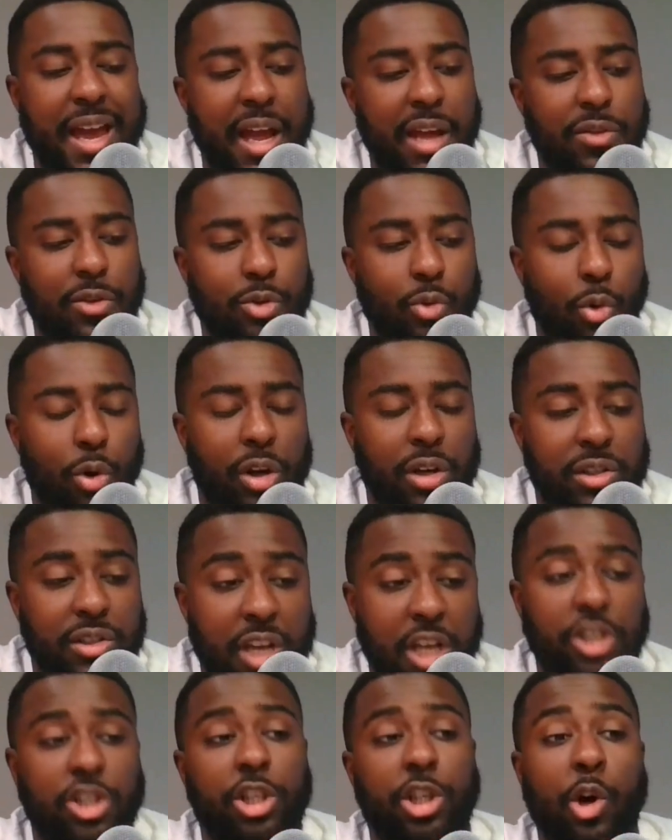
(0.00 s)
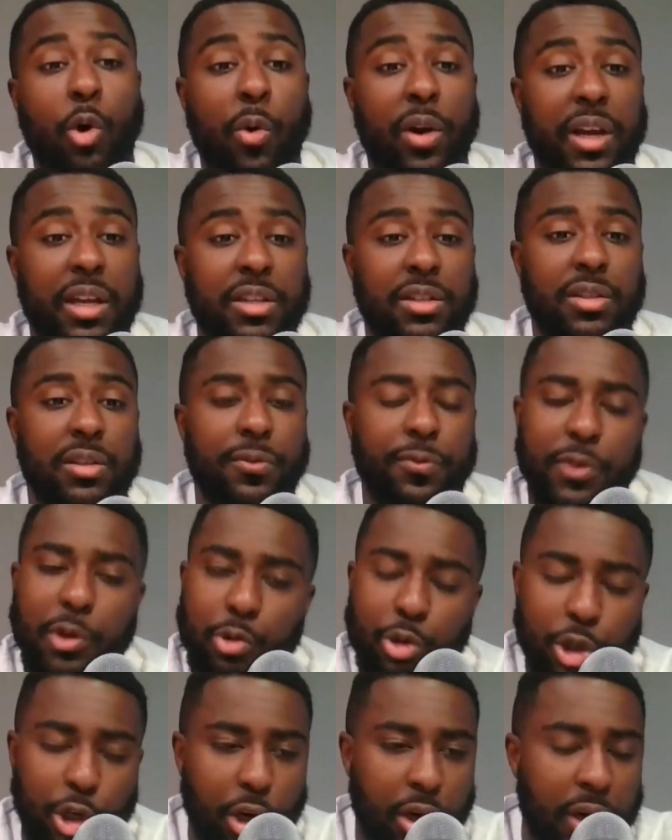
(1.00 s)
and this organization going into the
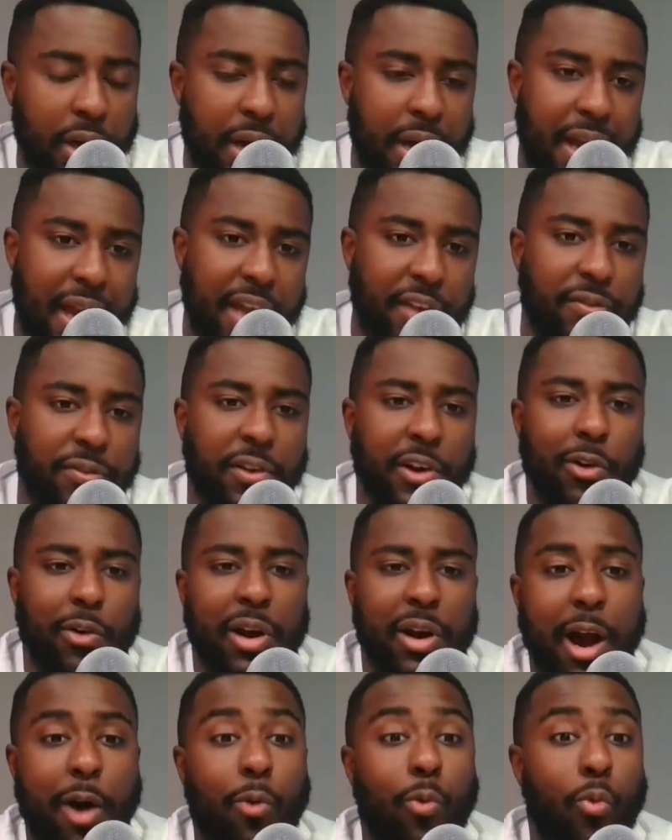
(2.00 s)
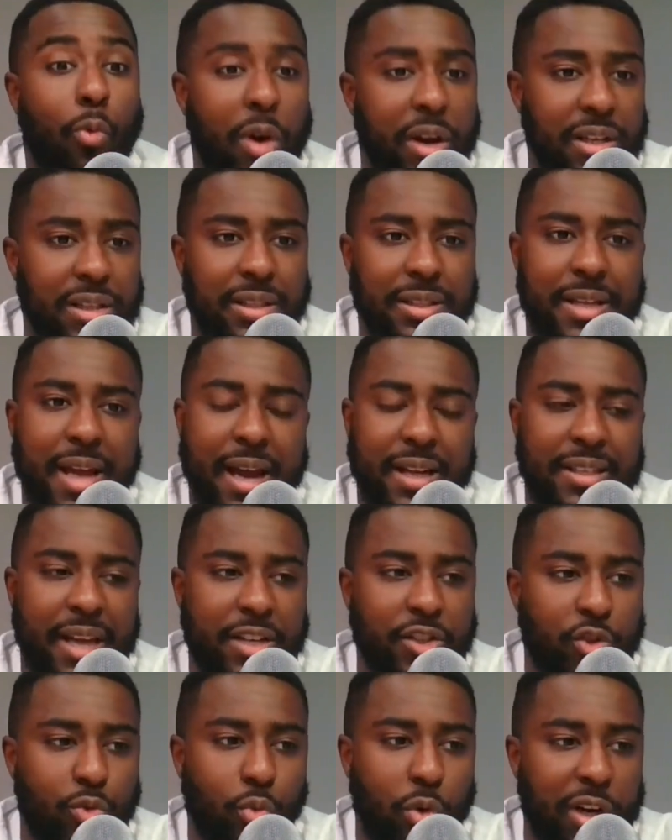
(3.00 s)
future and figuring out what is next.
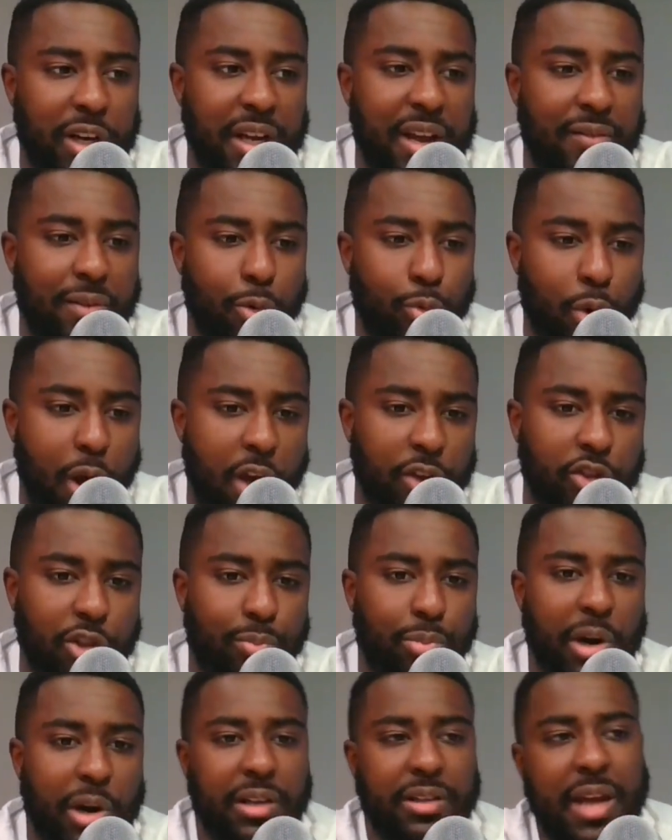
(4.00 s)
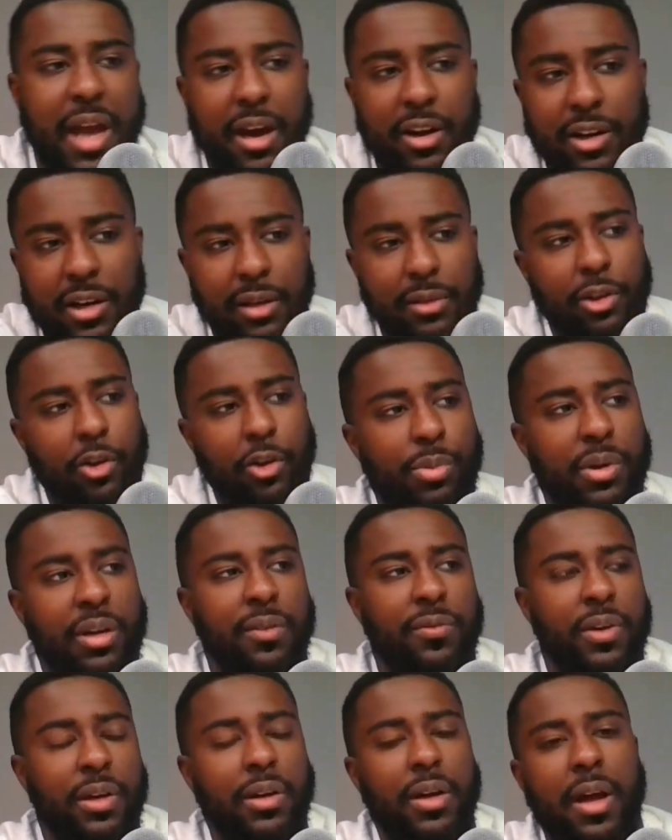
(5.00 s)
I just wanted to give a roster breakdown and a bit
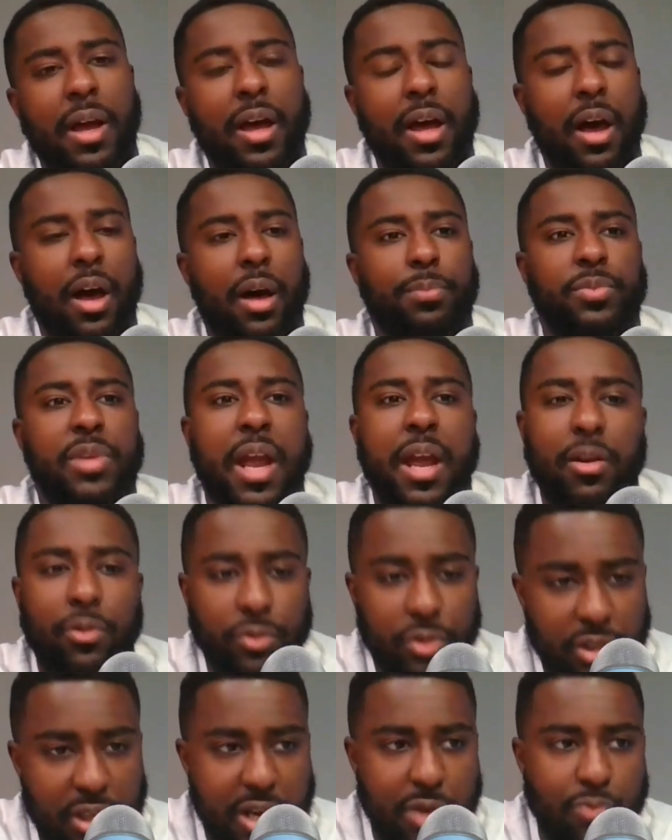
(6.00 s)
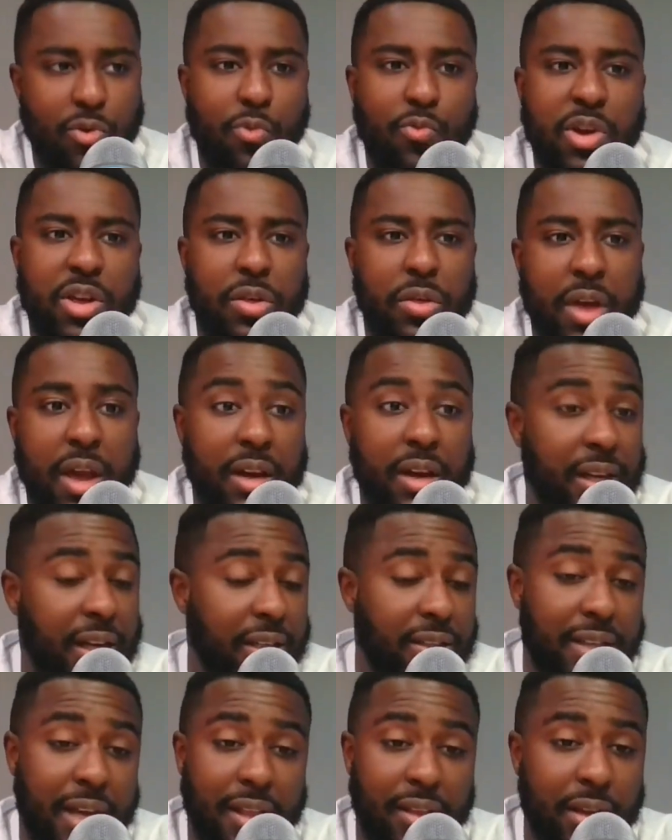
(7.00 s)
of a update on seeing what we think.
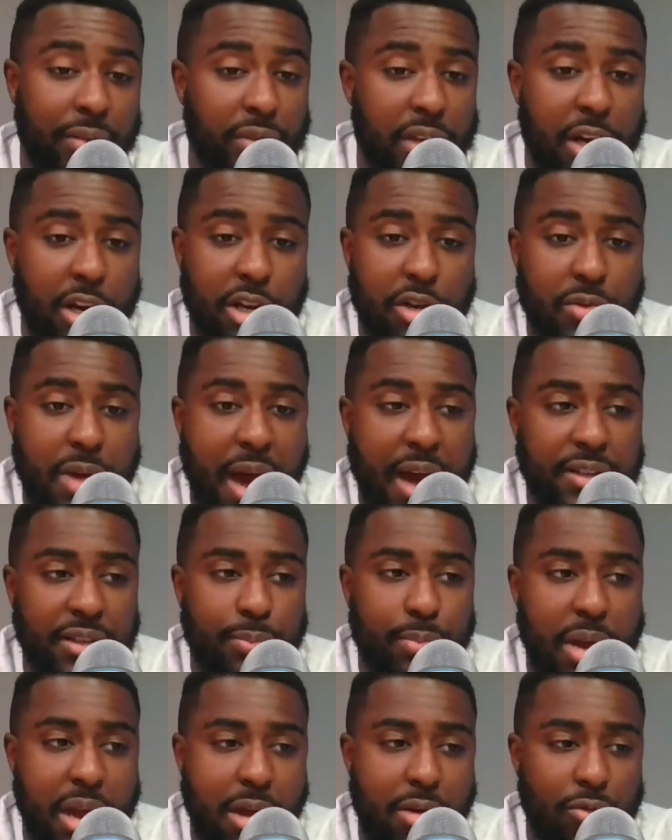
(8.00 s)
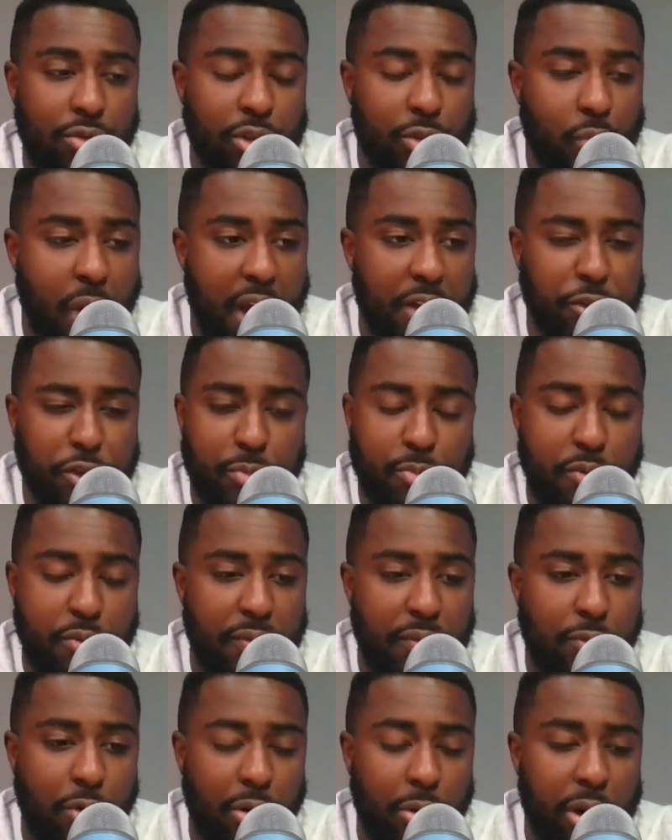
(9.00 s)
Like I said, I'd love to hear you guys' opinion on this roster
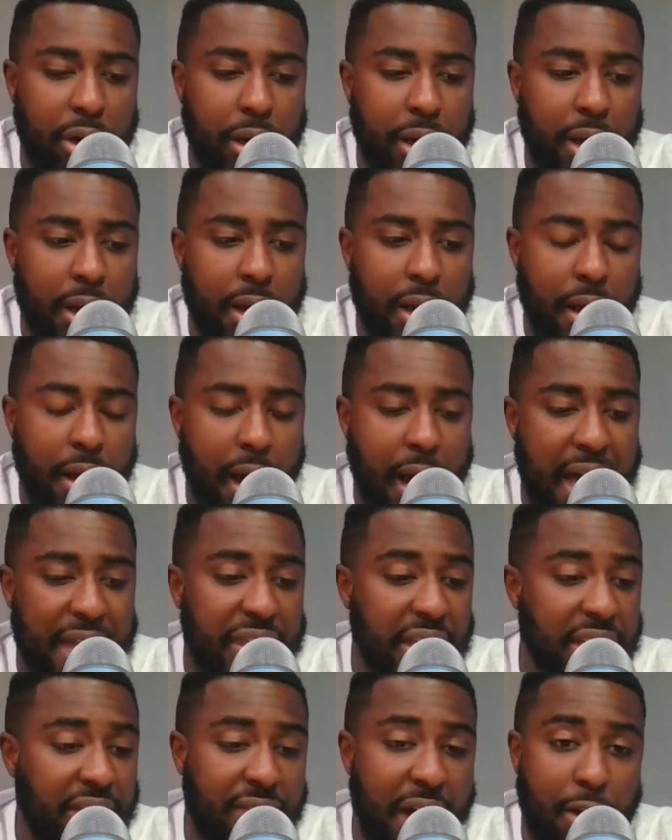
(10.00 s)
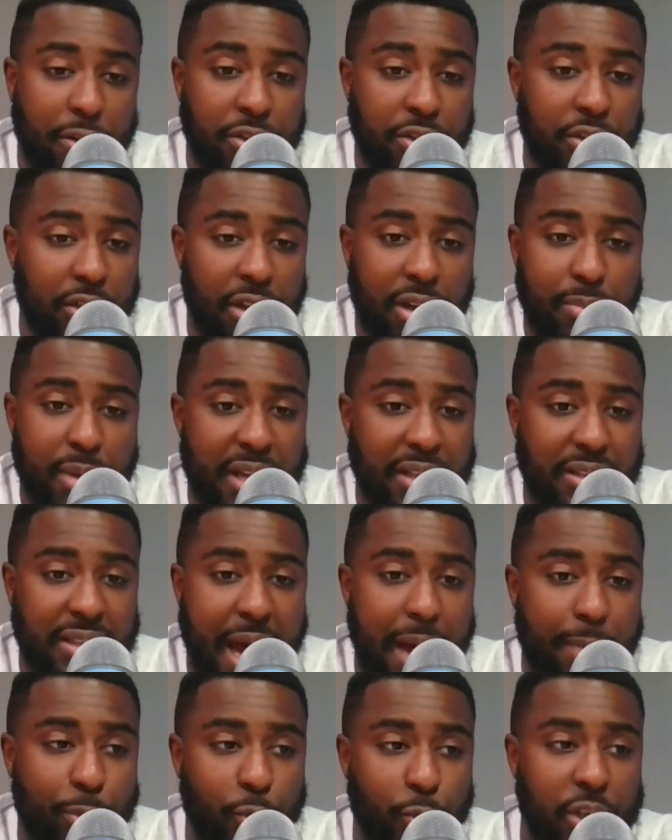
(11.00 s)
moving forward. I think the Falcons are going to be a
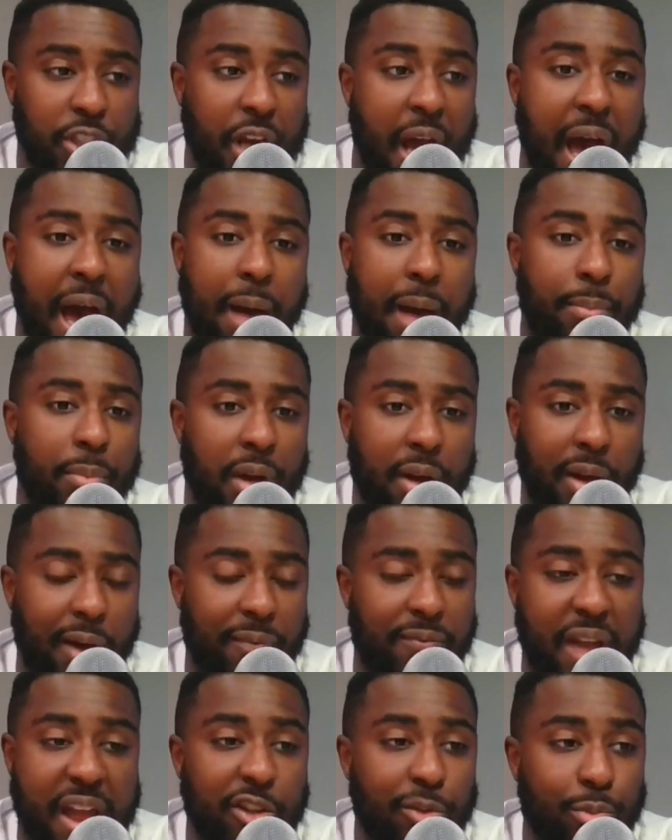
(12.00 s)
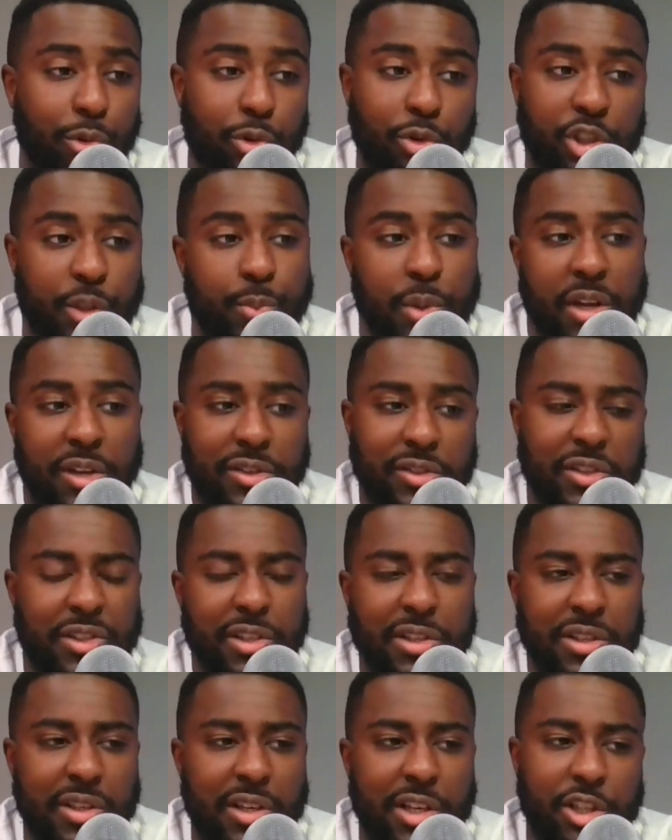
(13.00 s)
top 3 job available, just because
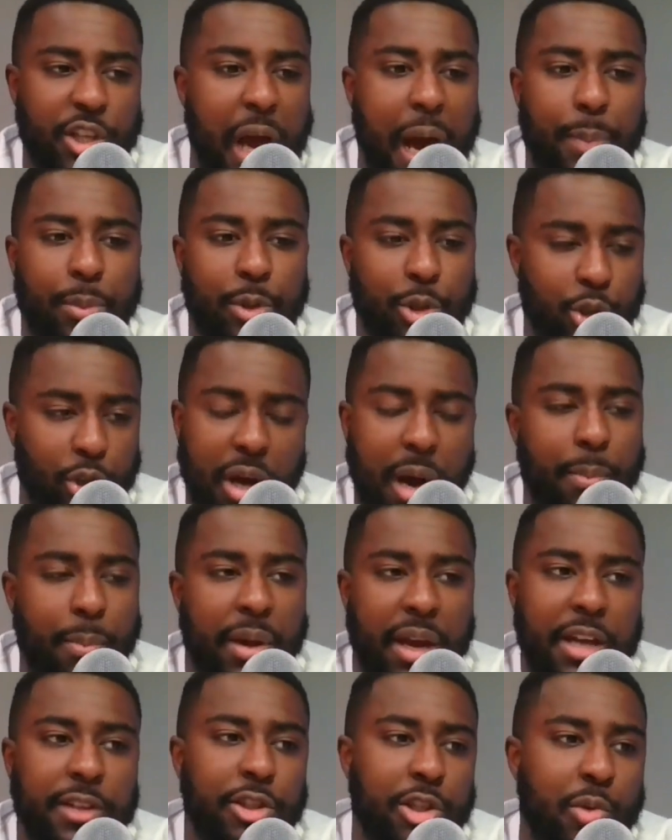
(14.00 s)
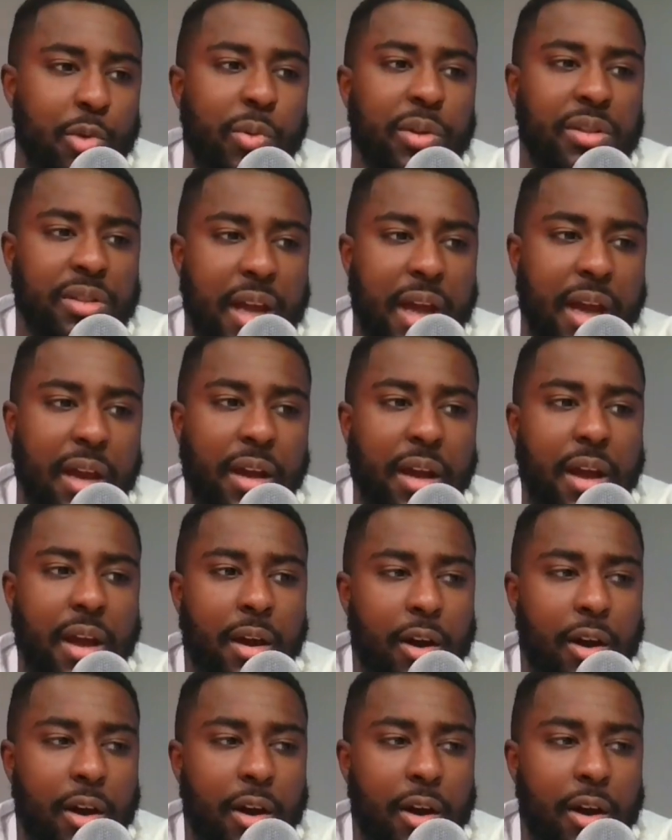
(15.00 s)
this isn't a job that you're coming into and saying,